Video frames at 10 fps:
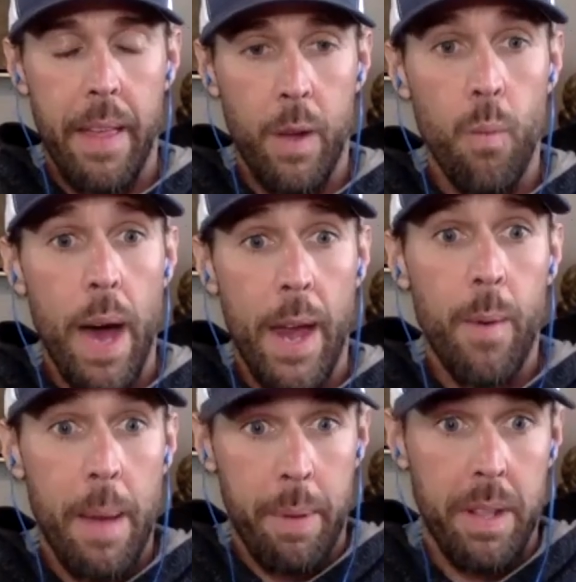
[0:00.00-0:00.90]
Like why do
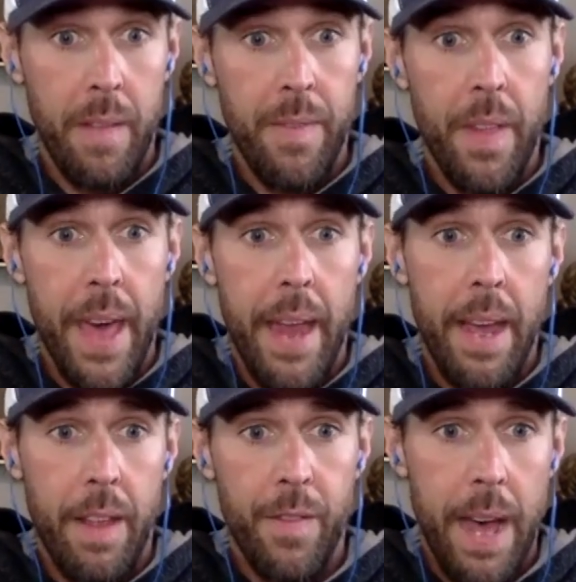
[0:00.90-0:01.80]
I believe that mm. that
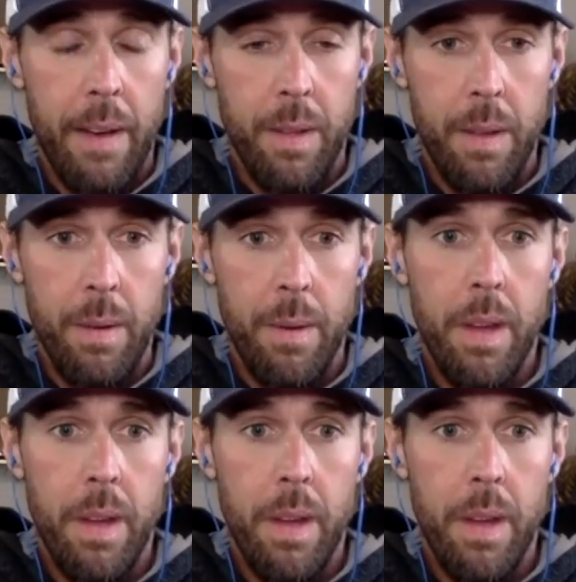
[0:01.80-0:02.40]
has value?